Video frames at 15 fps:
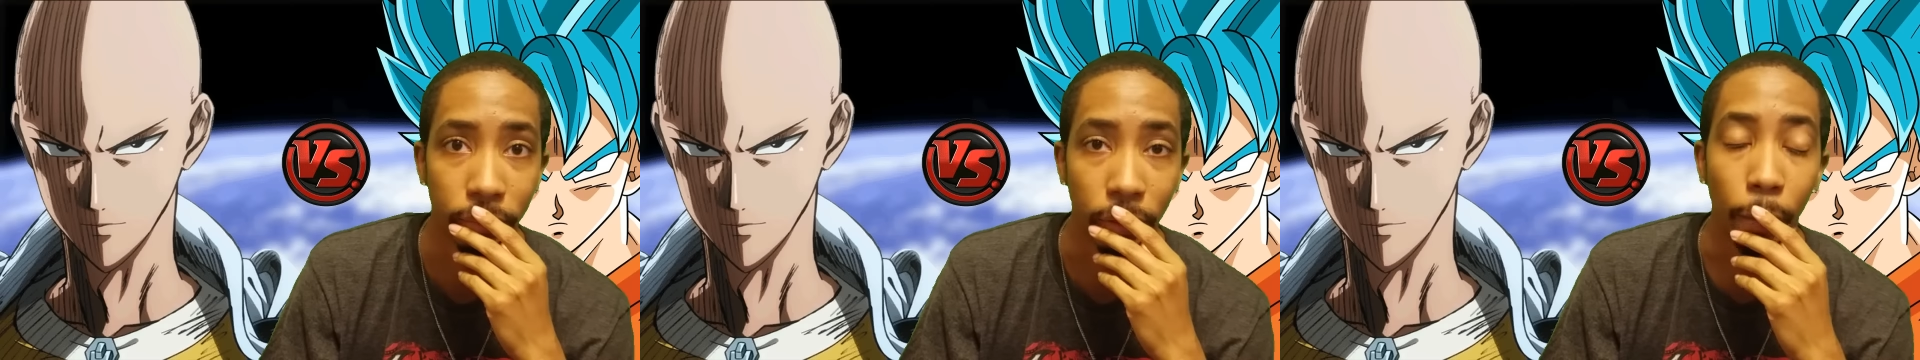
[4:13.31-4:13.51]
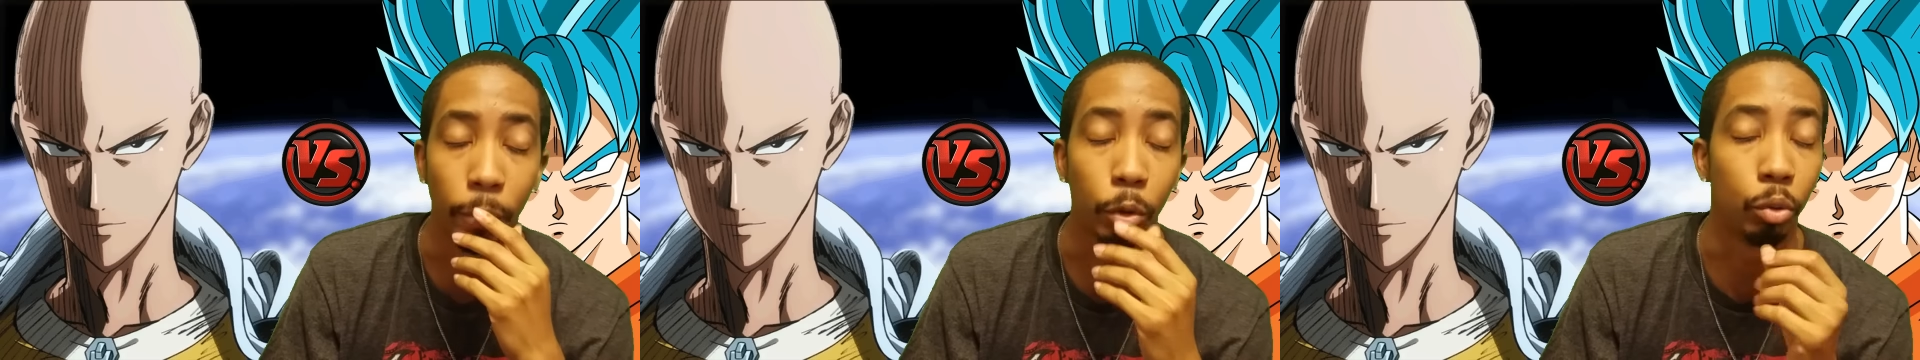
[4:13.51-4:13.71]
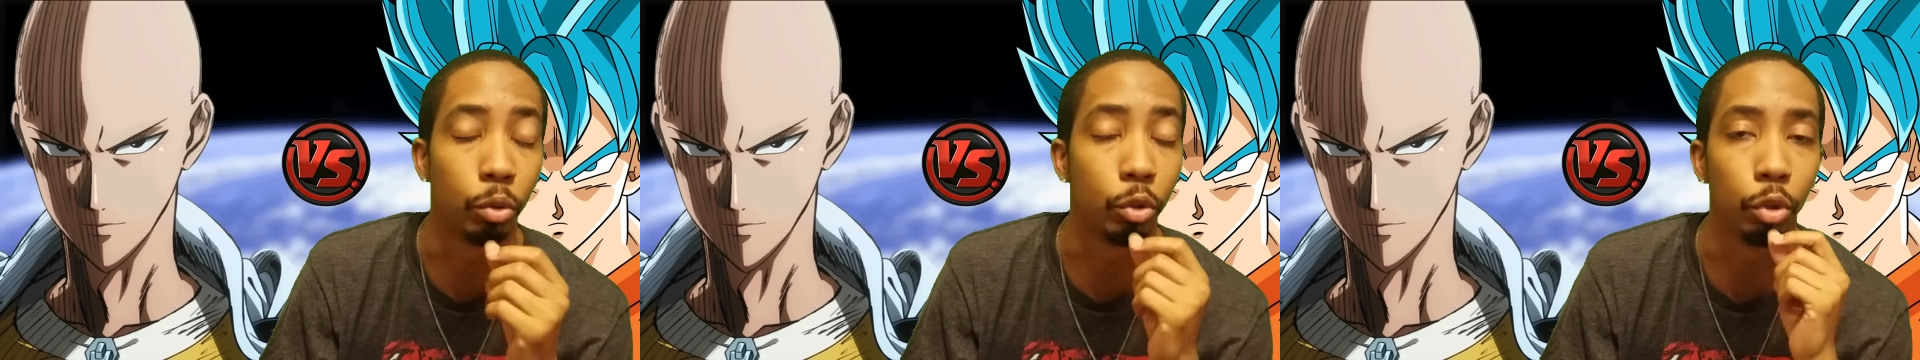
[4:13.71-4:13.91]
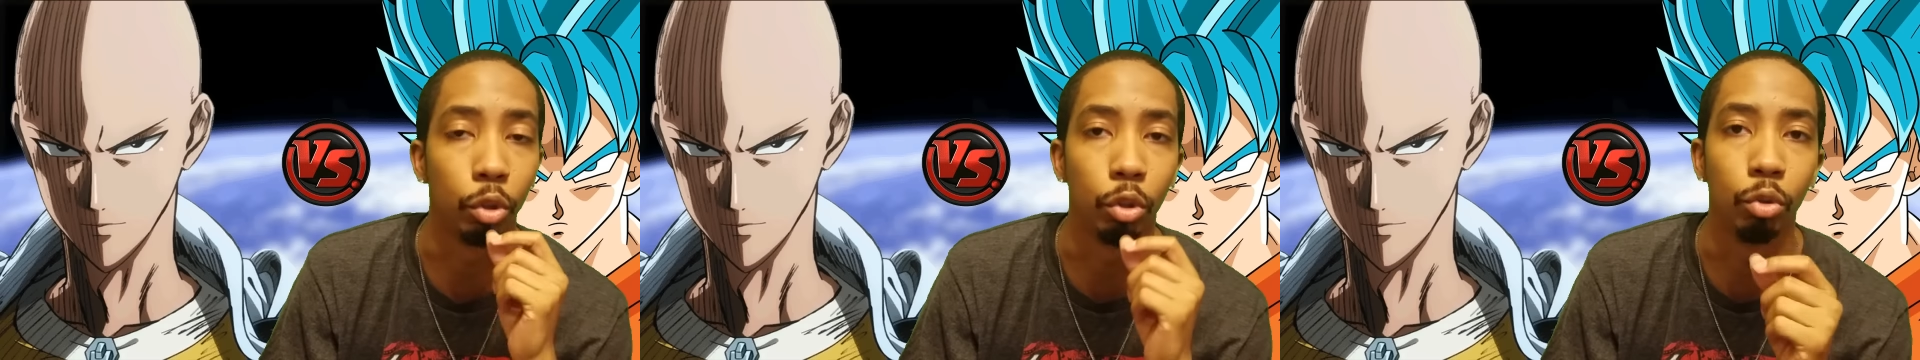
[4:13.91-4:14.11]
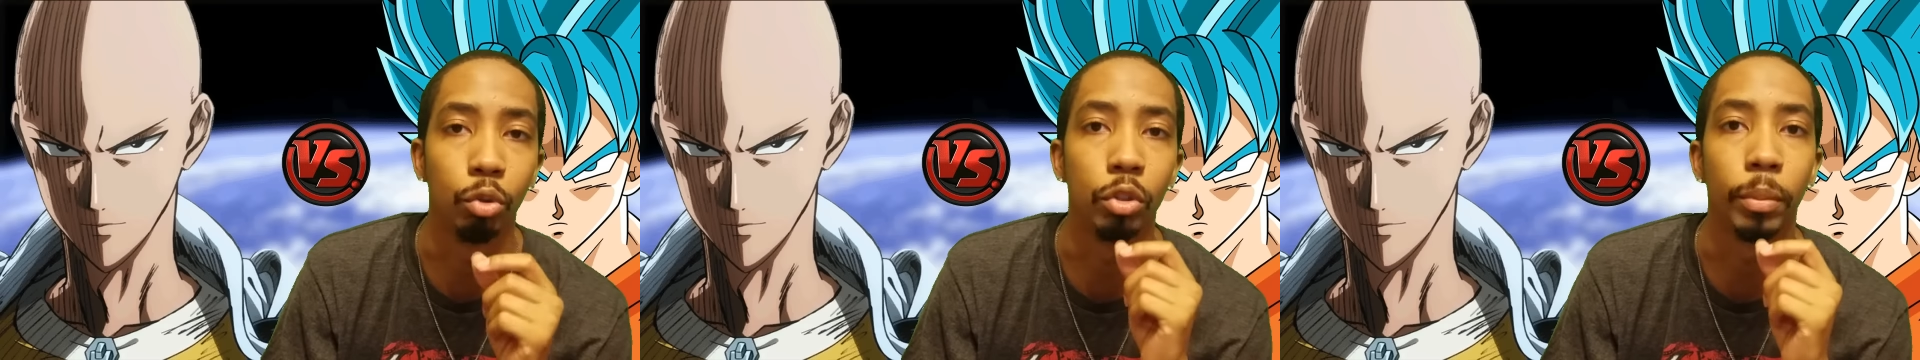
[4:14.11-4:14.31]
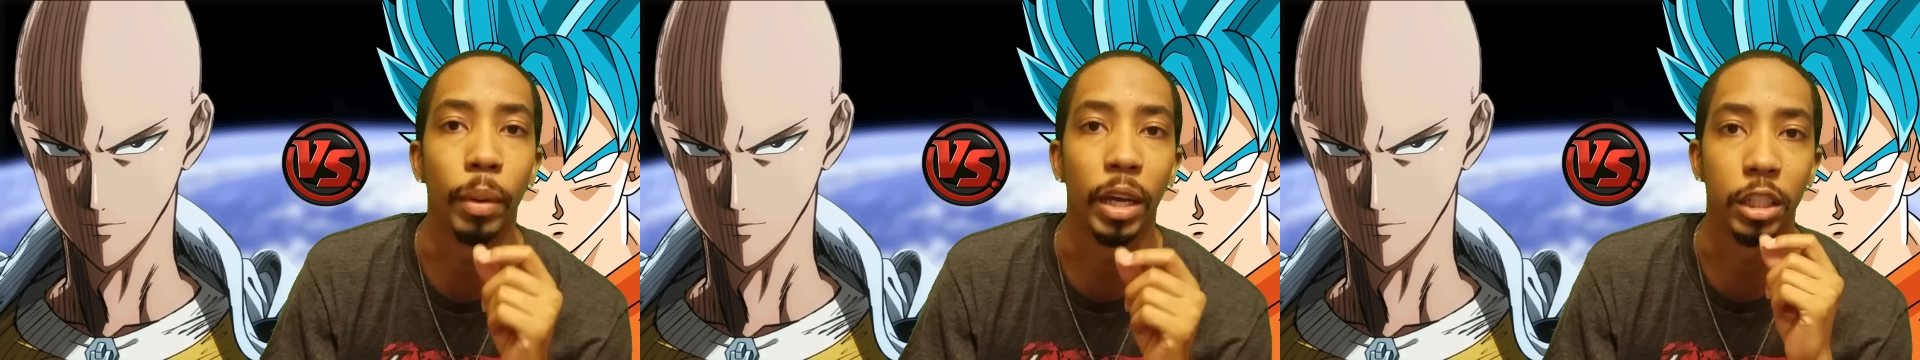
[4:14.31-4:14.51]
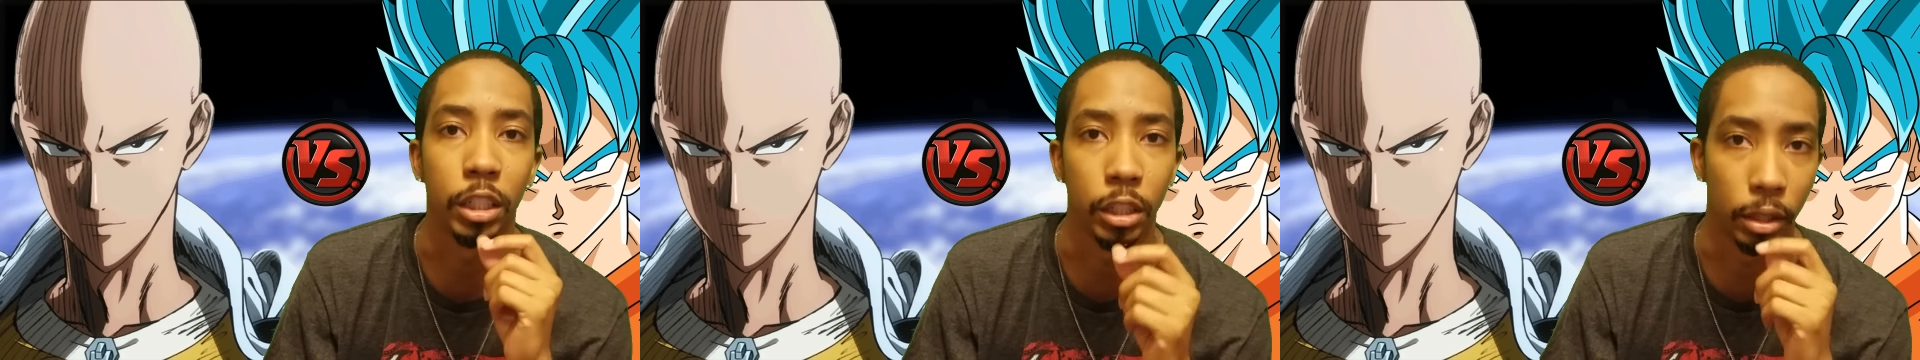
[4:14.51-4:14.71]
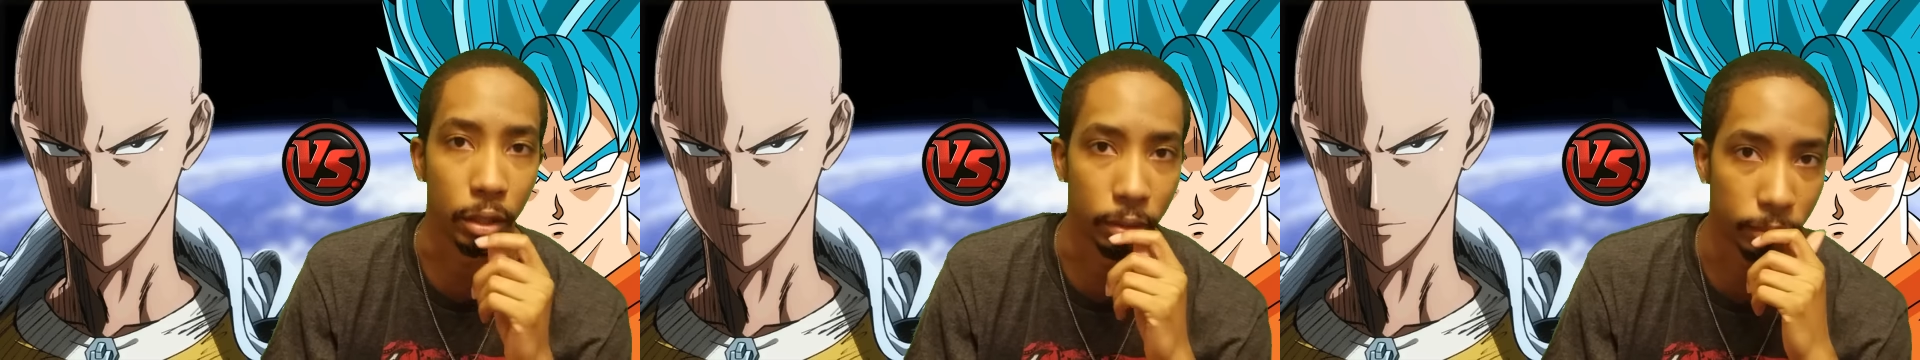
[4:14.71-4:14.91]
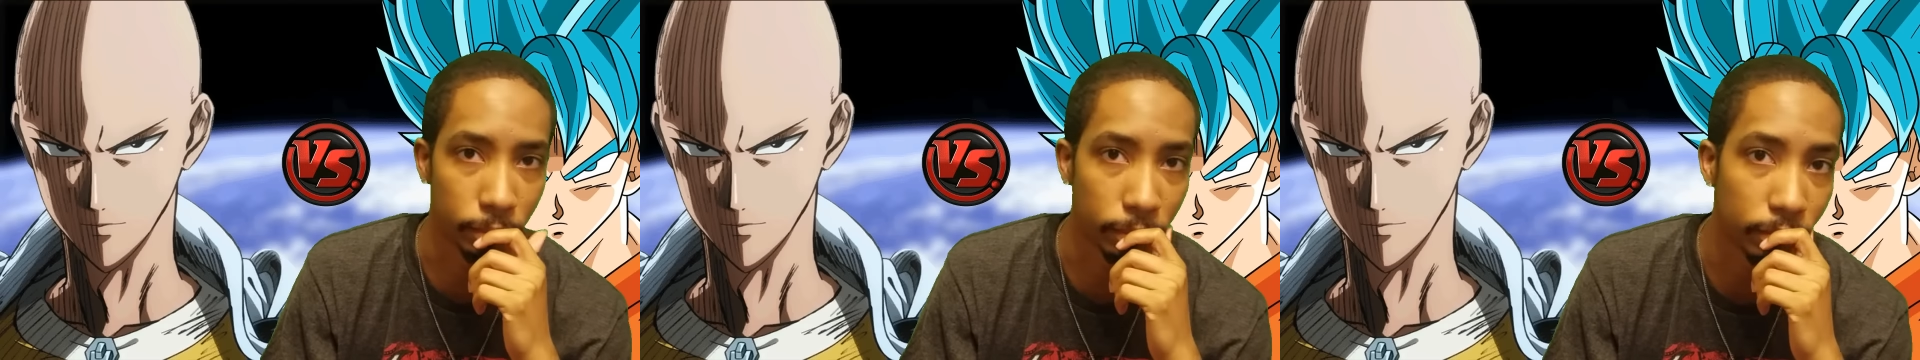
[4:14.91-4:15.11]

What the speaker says: I'm going to lose my shit.